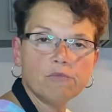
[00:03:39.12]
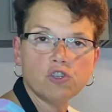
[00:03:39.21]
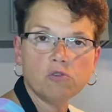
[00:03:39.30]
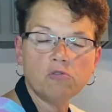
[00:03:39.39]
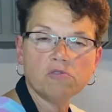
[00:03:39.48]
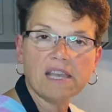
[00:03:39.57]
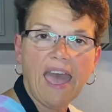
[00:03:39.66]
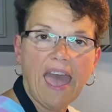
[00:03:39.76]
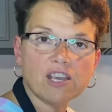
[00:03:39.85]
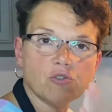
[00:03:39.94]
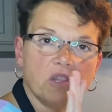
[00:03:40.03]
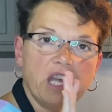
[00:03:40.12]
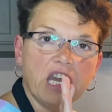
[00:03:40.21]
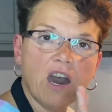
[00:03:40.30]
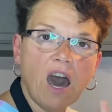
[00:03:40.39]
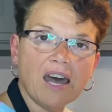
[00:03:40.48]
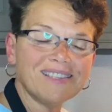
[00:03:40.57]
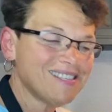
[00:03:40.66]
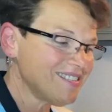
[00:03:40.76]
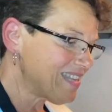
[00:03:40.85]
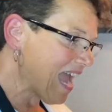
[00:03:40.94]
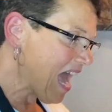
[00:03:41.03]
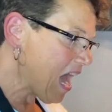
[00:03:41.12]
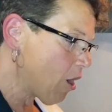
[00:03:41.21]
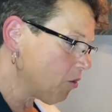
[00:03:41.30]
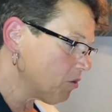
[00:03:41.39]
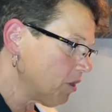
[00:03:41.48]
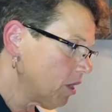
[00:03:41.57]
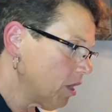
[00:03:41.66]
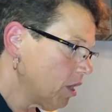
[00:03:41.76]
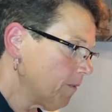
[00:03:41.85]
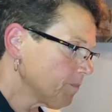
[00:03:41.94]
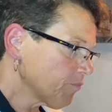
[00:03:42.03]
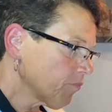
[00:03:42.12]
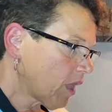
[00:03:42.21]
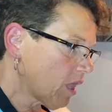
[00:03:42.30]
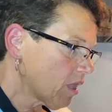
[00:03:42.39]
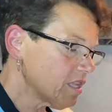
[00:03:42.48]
juice actually cuts down the